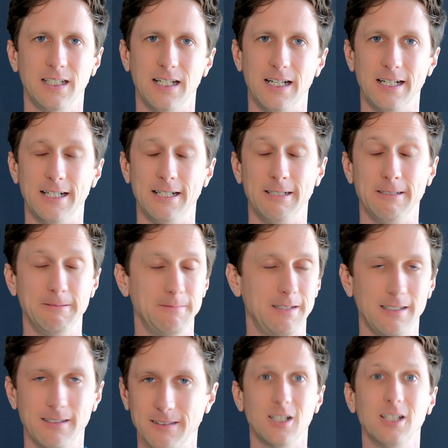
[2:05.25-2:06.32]

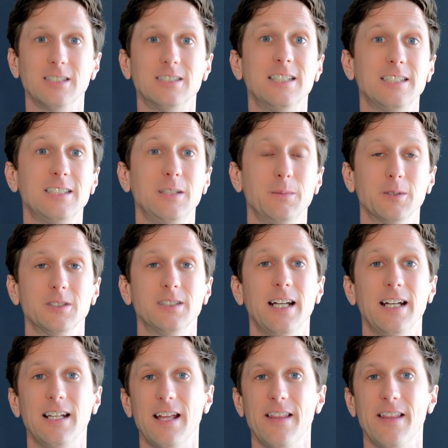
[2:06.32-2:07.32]
60%.